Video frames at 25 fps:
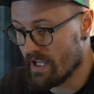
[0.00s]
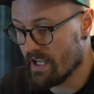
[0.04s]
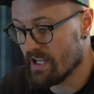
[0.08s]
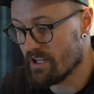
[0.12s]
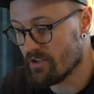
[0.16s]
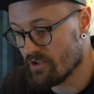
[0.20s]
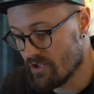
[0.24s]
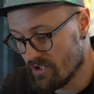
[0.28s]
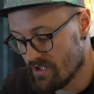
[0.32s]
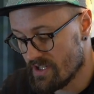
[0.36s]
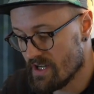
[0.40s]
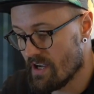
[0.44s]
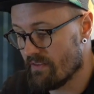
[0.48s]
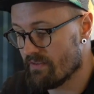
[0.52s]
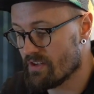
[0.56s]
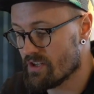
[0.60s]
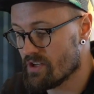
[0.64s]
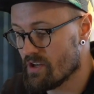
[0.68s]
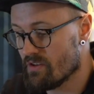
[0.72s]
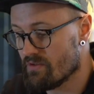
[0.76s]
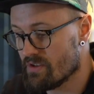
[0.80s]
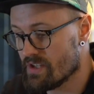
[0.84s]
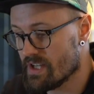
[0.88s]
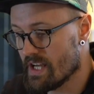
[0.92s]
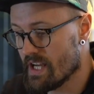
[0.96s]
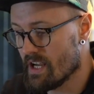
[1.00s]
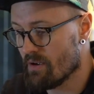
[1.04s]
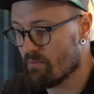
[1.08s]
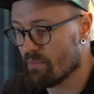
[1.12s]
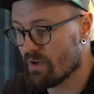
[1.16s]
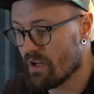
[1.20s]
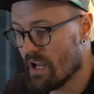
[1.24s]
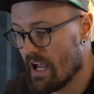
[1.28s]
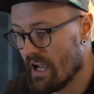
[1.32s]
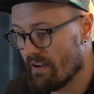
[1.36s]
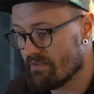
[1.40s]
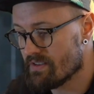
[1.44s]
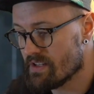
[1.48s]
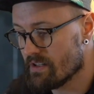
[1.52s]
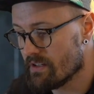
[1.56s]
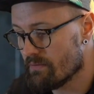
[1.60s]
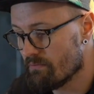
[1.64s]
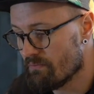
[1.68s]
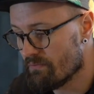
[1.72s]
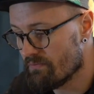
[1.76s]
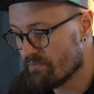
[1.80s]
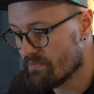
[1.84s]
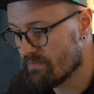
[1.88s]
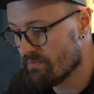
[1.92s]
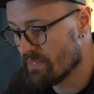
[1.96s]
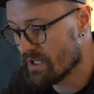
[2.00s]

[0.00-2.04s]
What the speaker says: It does have its own sound, but you have to,